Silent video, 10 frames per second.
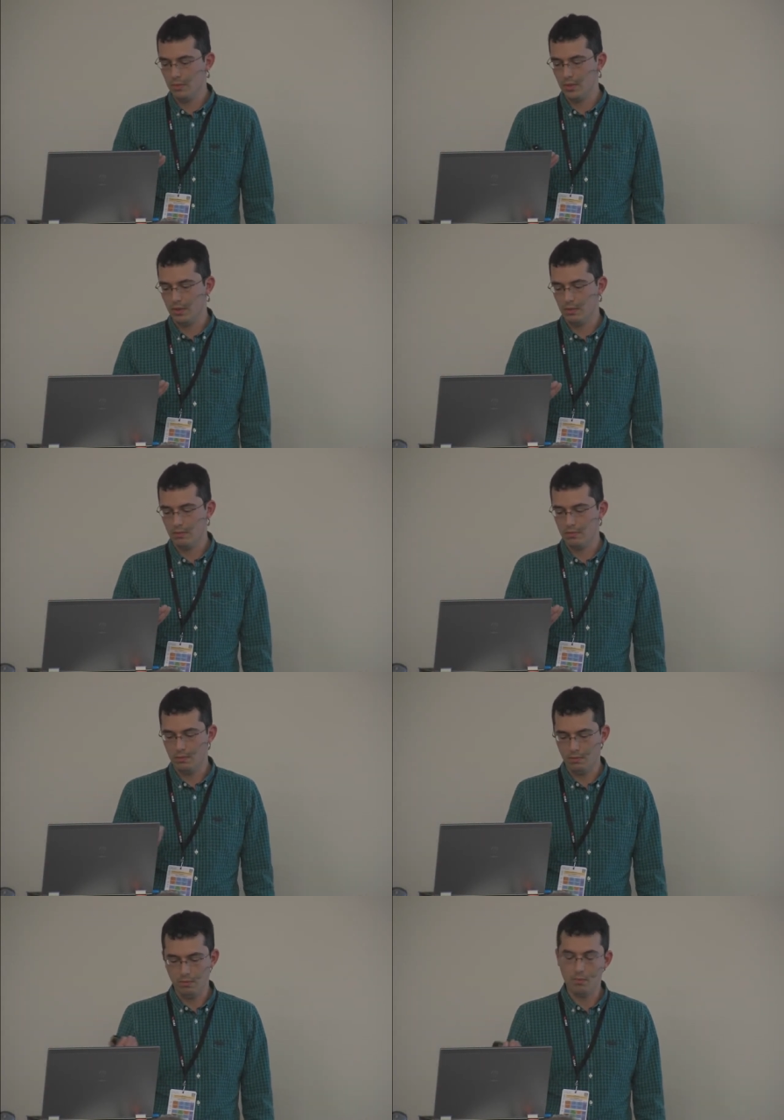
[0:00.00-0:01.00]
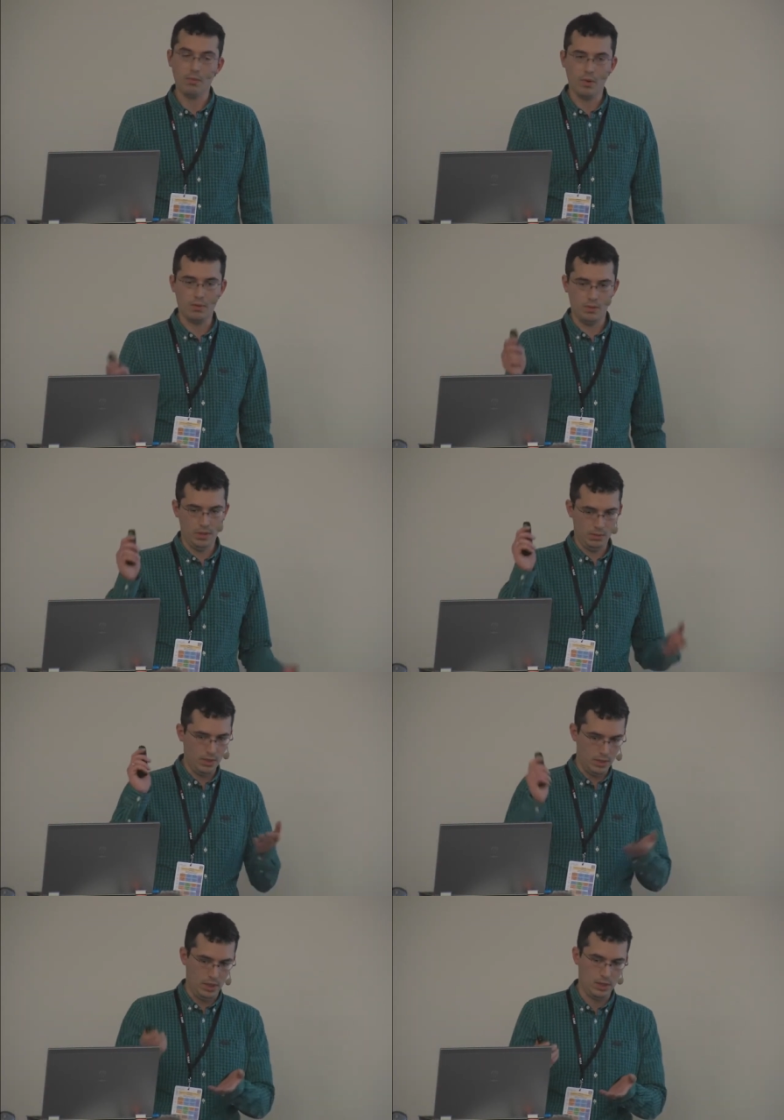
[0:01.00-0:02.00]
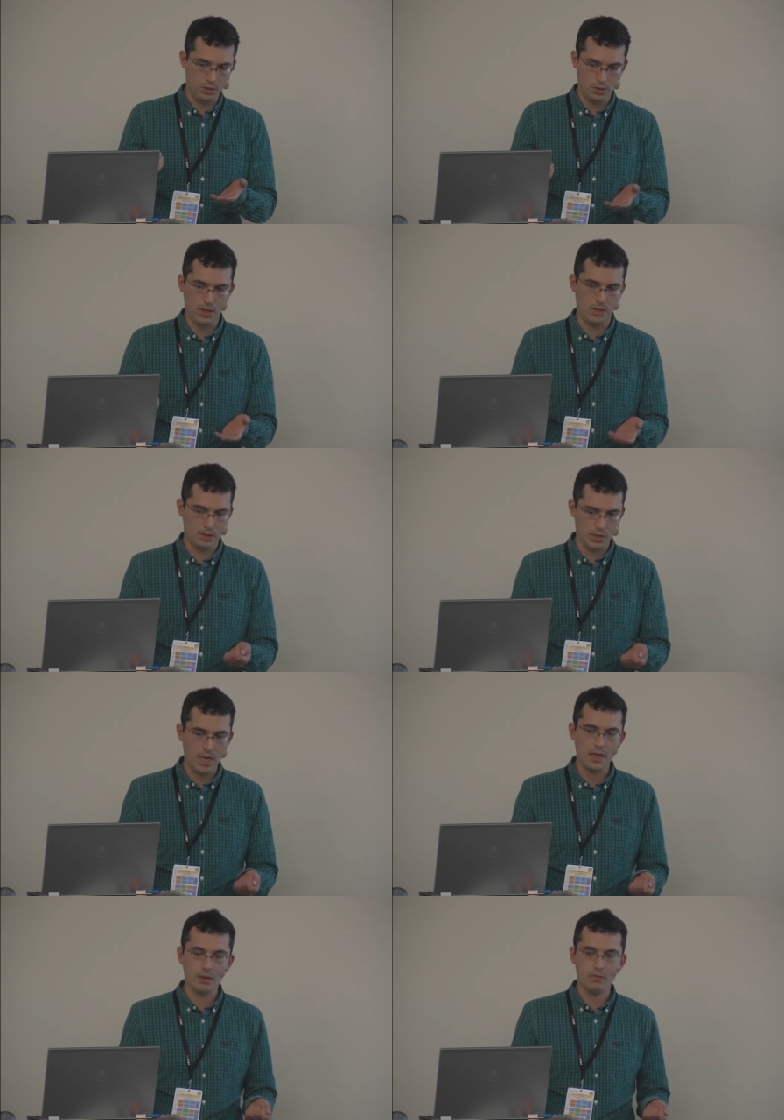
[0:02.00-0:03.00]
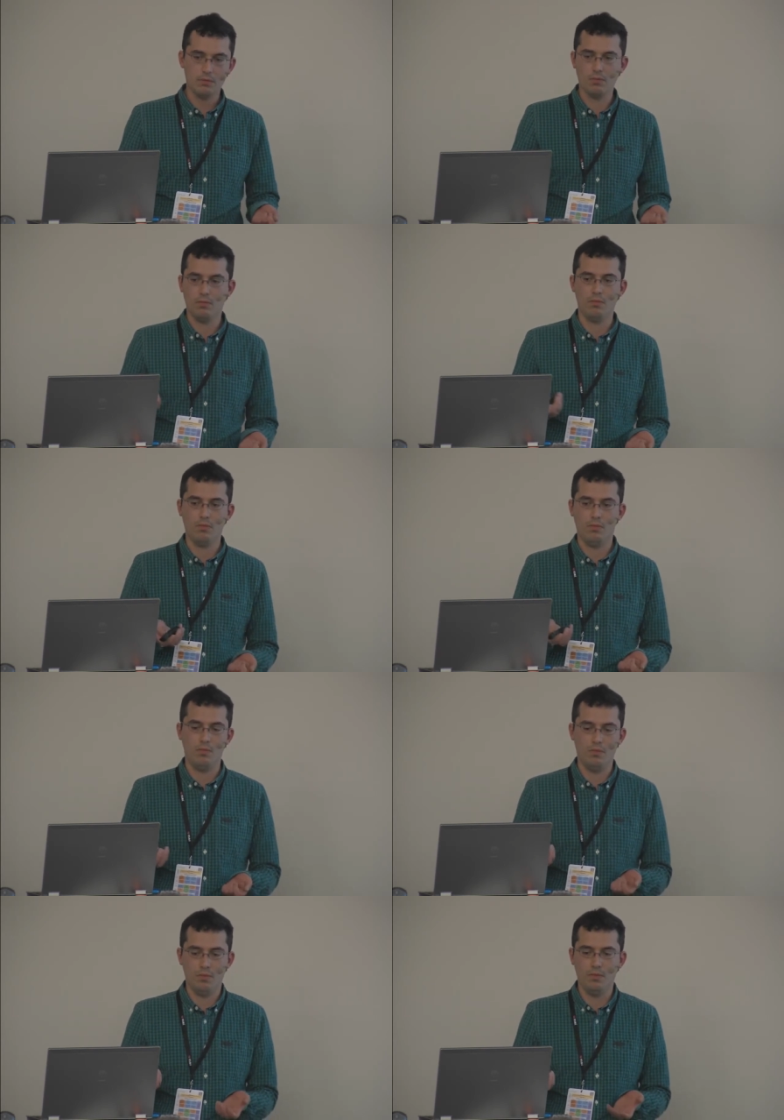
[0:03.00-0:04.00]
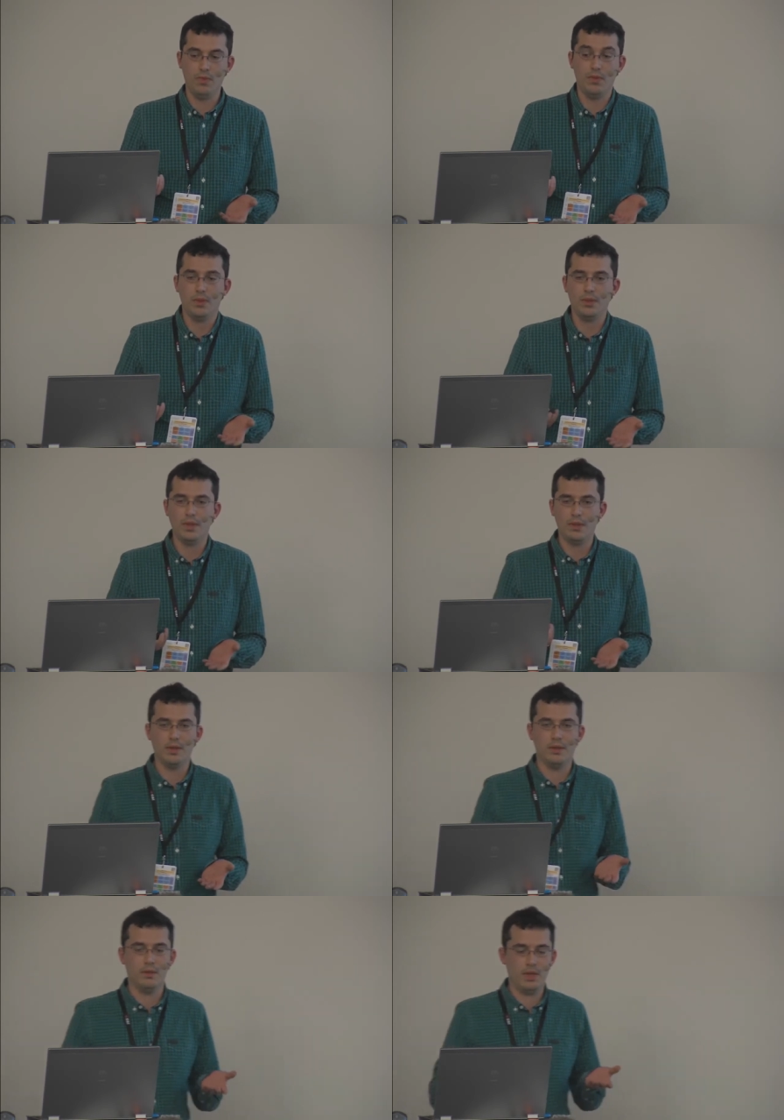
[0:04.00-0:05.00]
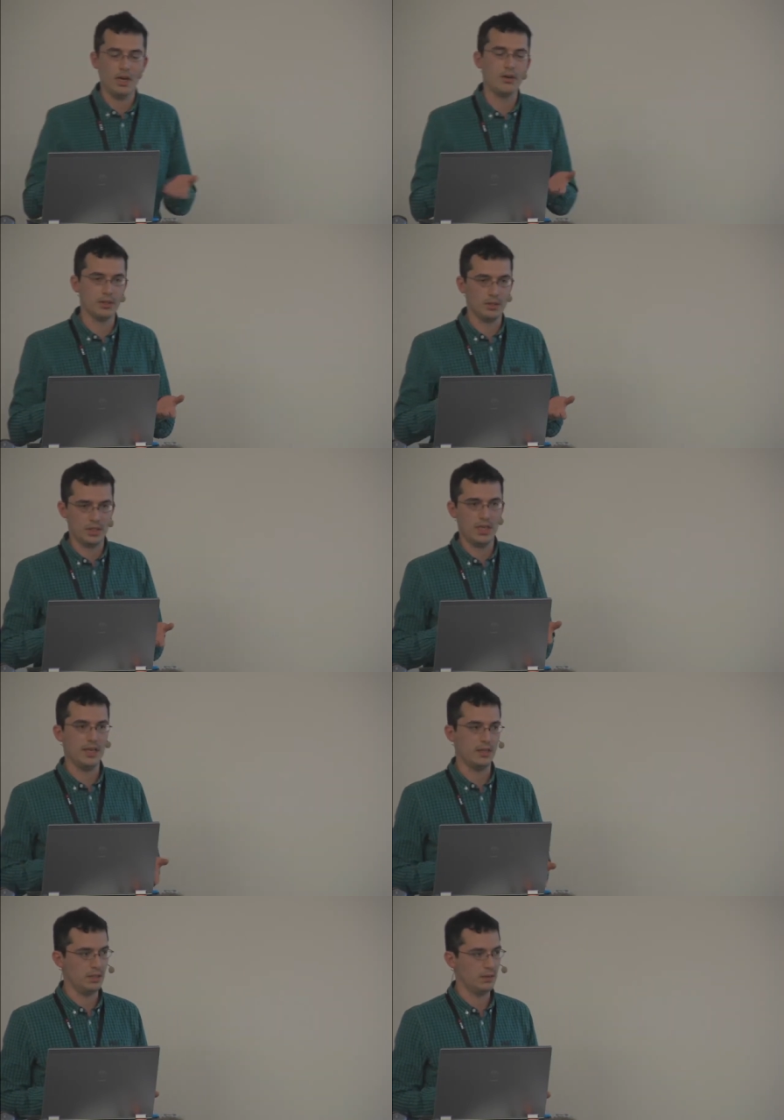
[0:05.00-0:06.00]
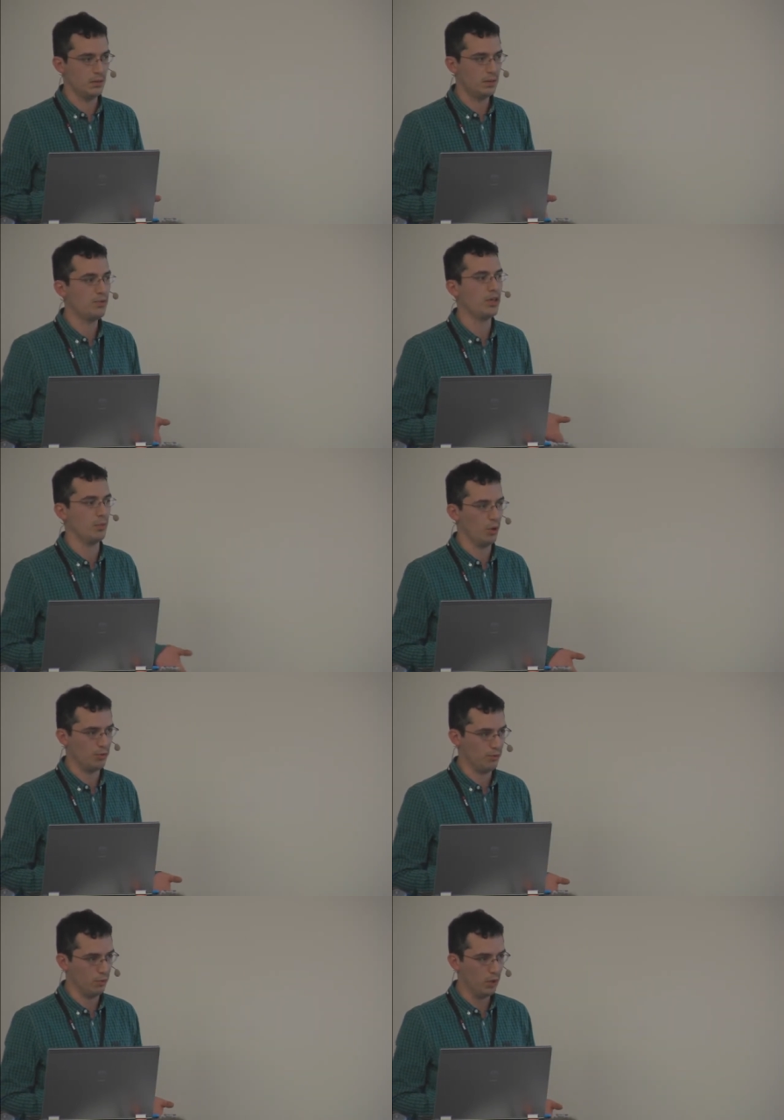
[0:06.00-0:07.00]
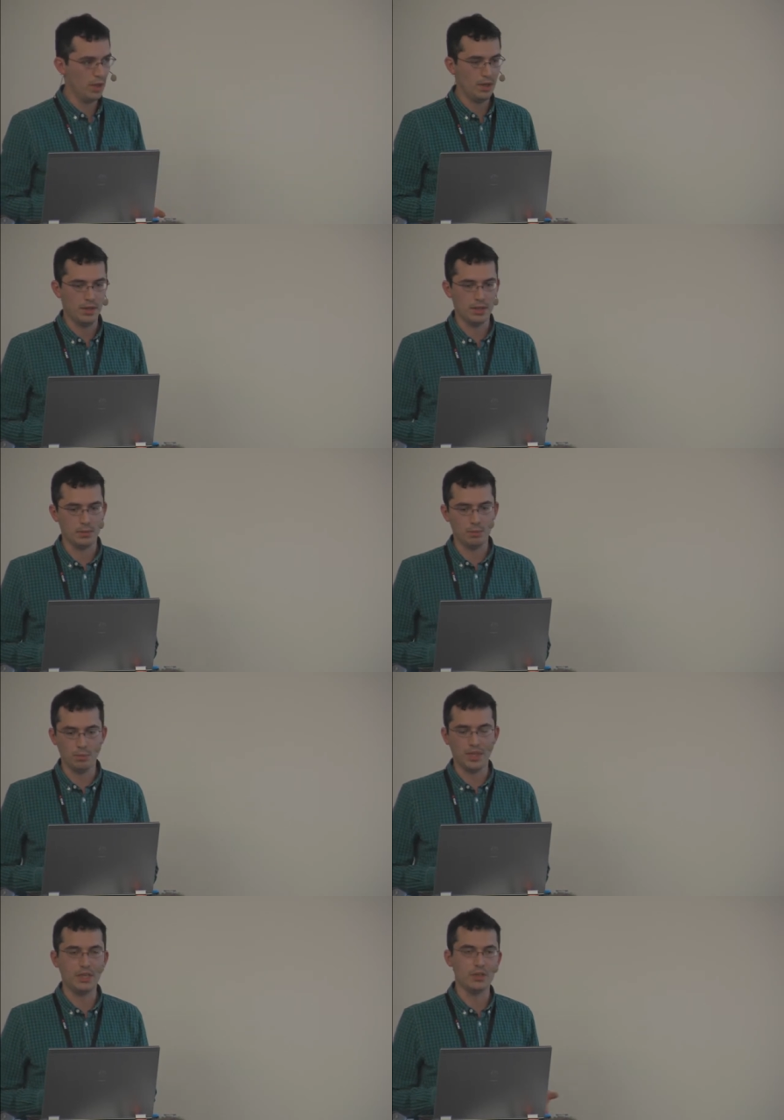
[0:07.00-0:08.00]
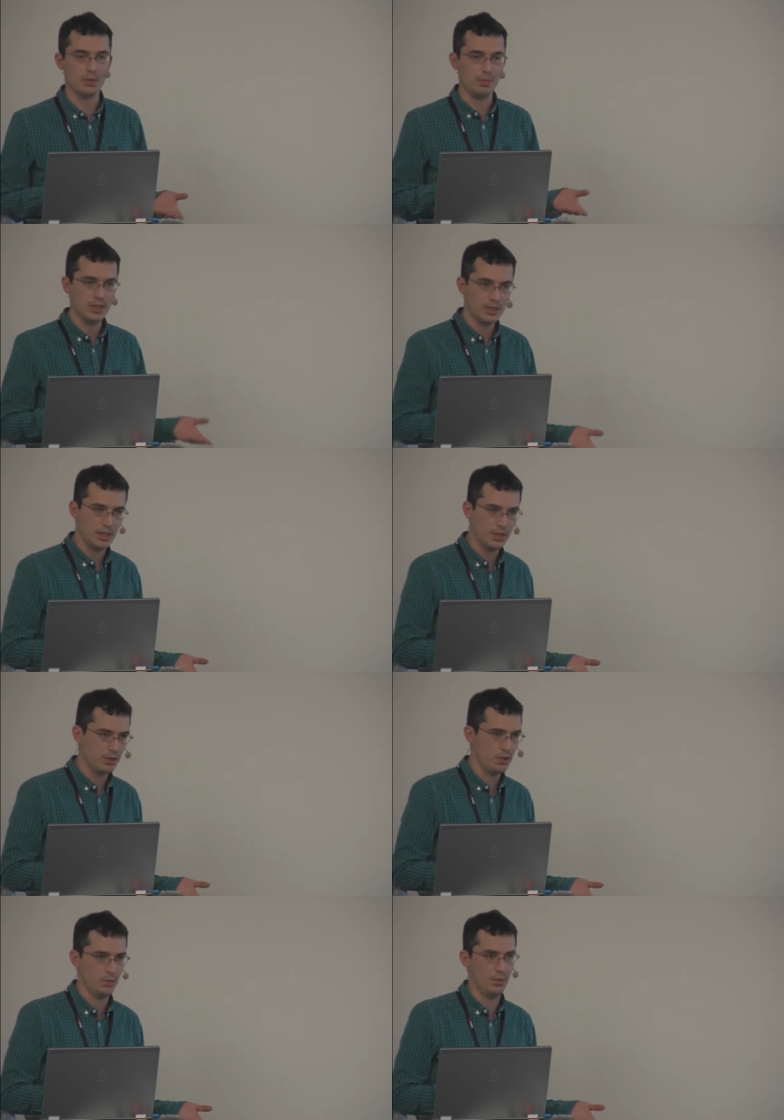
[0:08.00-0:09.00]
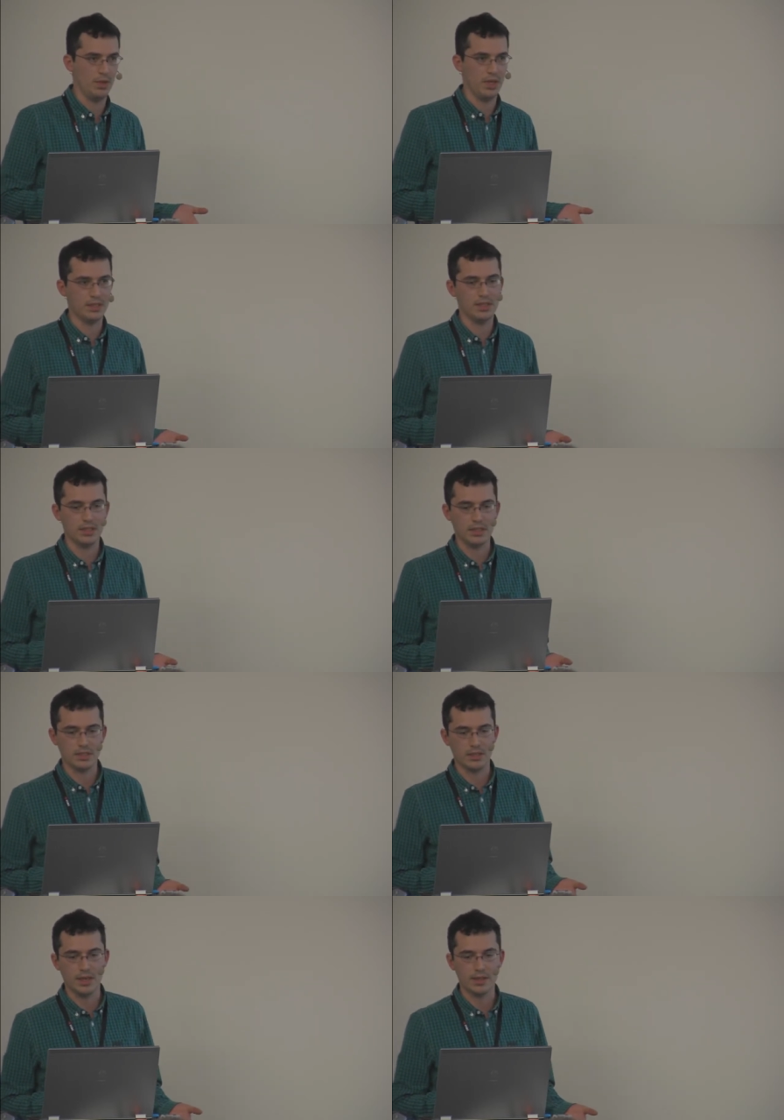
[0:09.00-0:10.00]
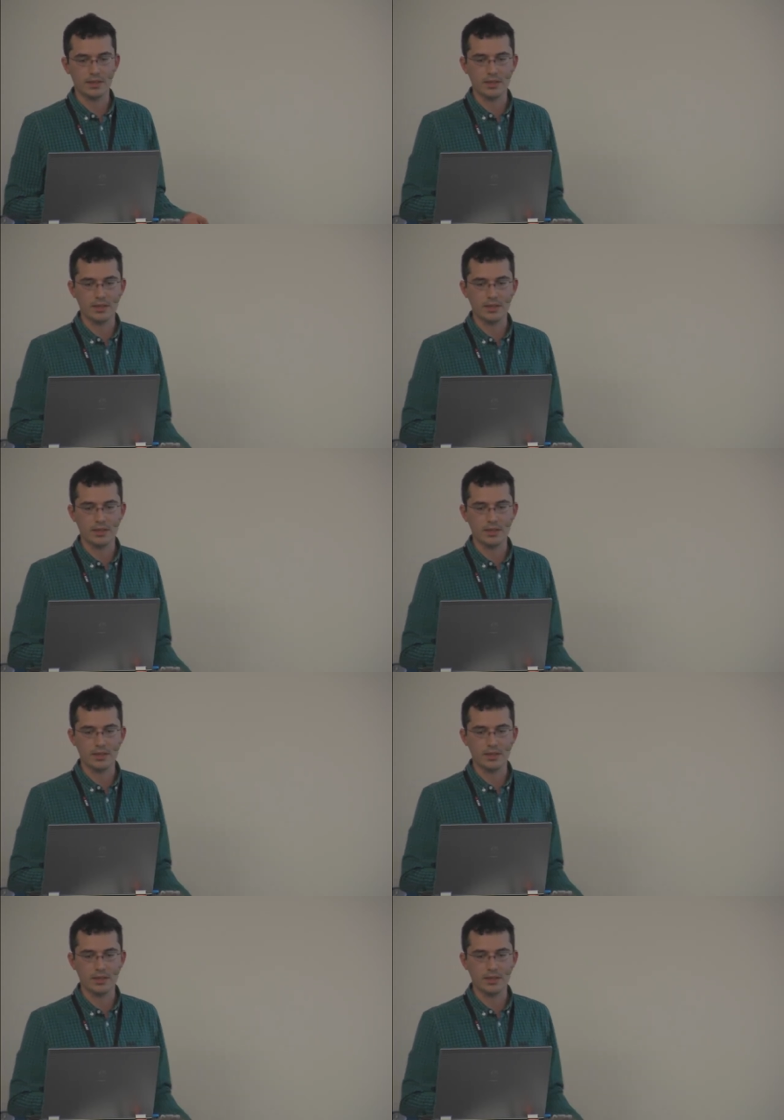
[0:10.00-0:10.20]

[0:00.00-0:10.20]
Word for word: so, uh, in 2010, the, the, the current state is, is pretty woeful. There's big usability issues with the existing sites,